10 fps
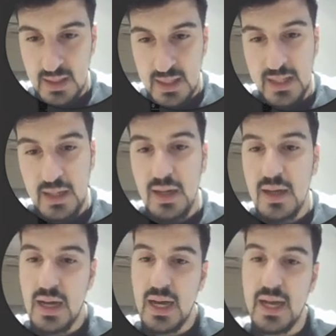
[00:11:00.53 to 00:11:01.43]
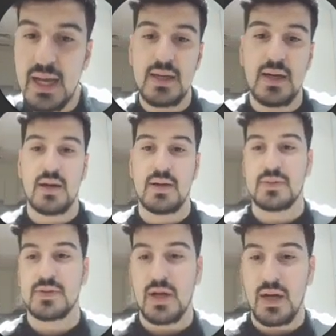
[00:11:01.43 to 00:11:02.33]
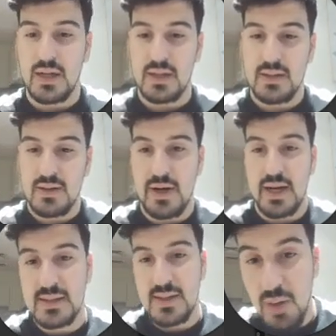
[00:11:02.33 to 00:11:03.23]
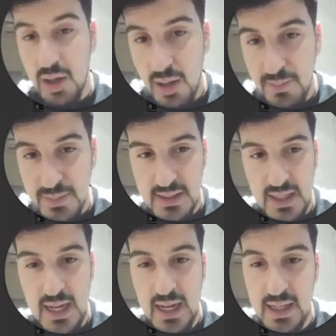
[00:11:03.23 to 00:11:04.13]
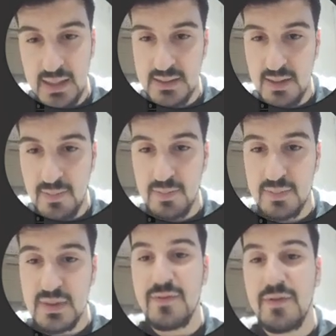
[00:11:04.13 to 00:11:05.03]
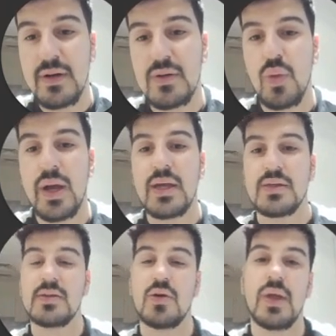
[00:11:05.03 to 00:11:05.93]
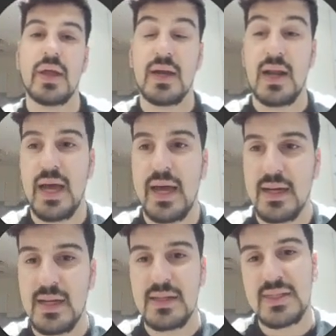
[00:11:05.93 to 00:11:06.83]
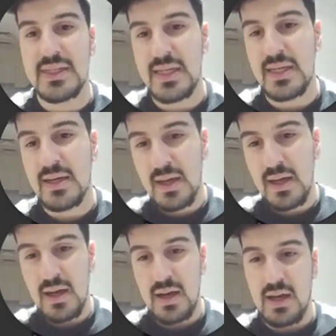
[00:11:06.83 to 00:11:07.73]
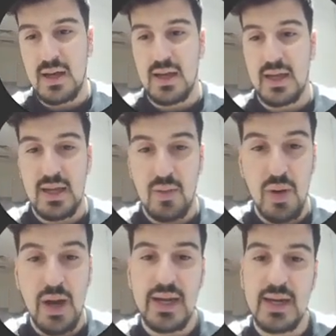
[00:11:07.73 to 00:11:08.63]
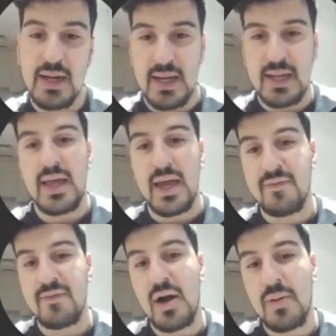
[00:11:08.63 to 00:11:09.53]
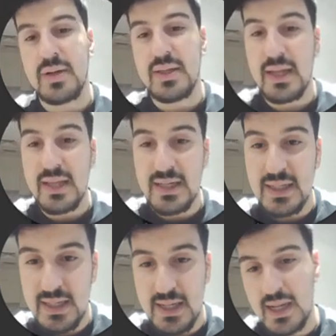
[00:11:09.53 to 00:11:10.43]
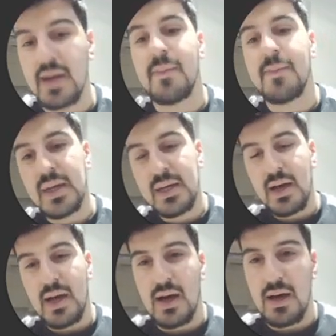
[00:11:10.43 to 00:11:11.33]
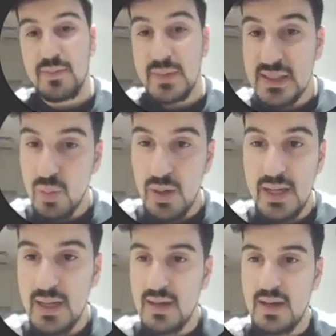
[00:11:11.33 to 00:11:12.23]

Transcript: here I started creating some mockups and some different ways so that the client can see it working in that environment that they need it in. This way,